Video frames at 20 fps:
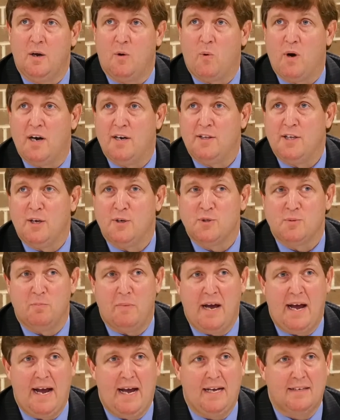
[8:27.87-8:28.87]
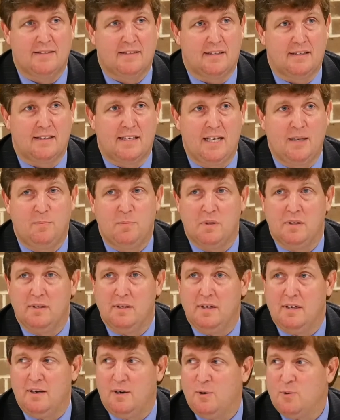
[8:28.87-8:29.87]
wearing those masks and keeping
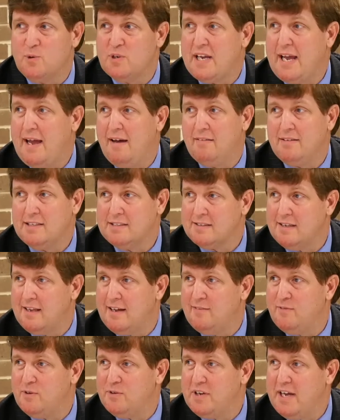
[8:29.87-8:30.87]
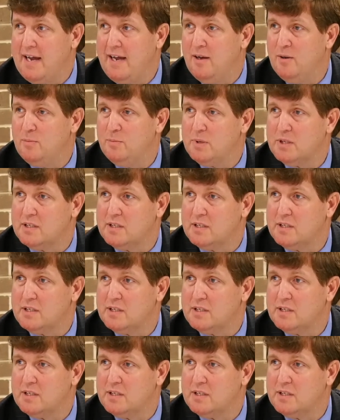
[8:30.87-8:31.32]
the whole county's level down,